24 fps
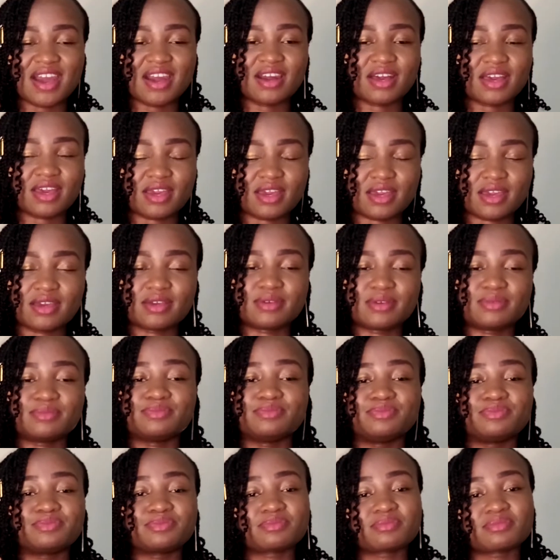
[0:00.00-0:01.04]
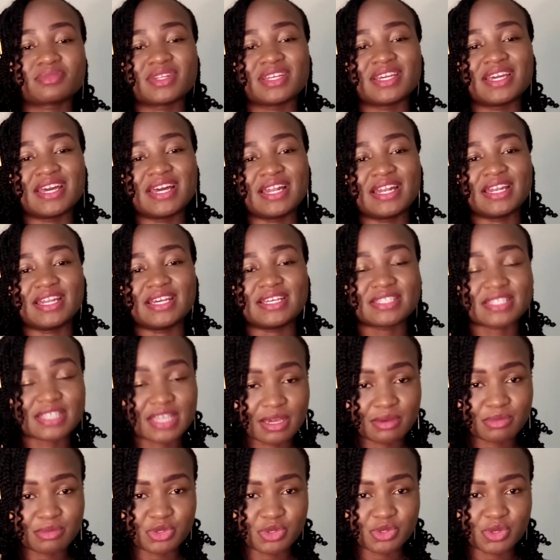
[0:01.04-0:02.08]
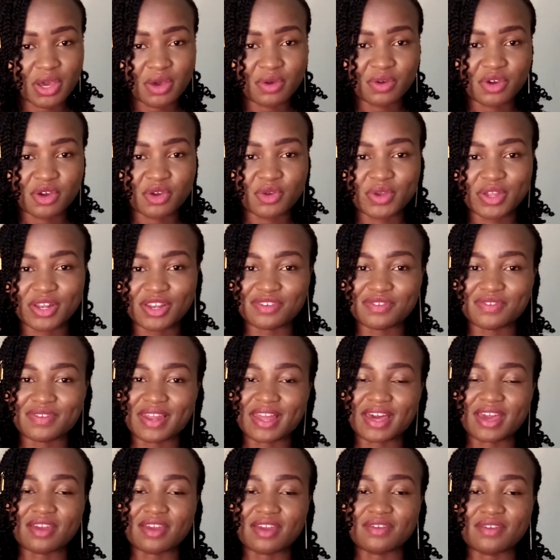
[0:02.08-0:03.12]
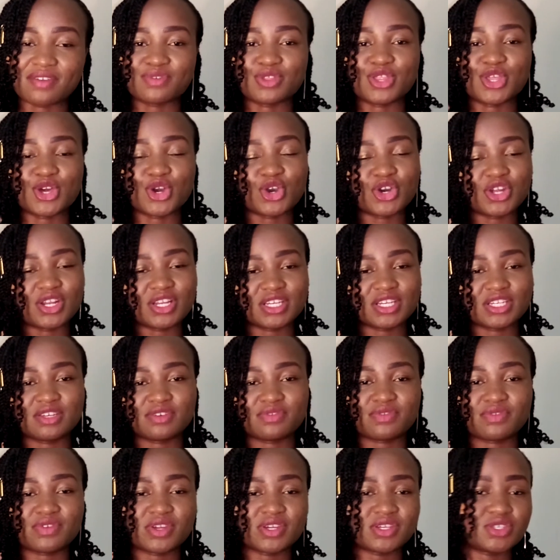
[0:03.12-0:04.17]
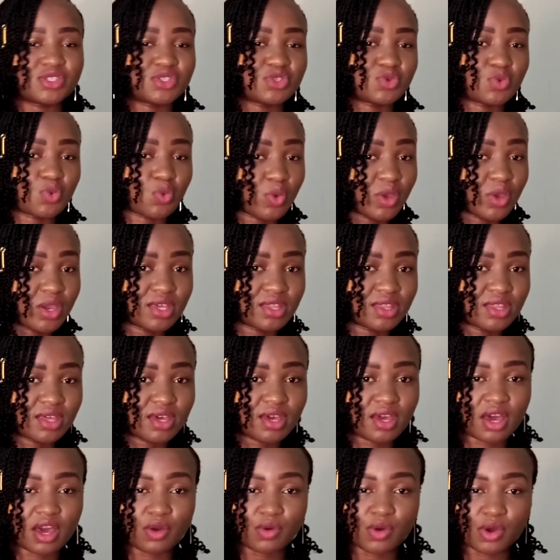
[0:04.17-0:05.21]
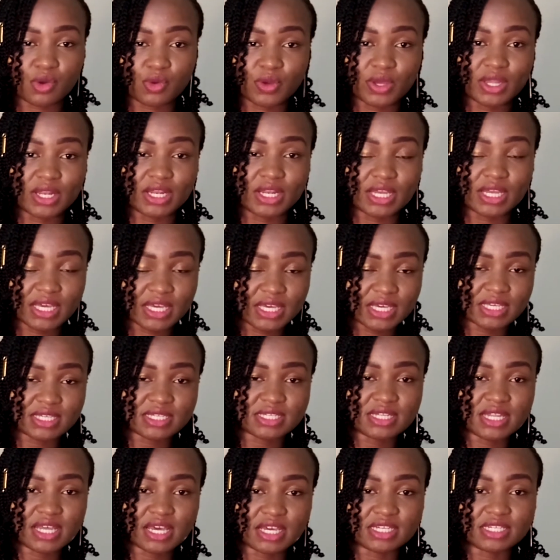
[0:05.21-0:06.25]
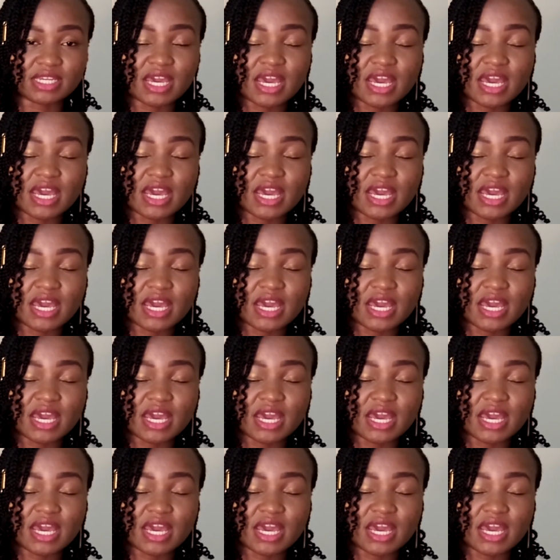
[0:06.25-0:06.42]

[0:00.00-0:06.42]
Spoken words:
Ehe. Let's come to our wheel of life. The only difference with our wheel is that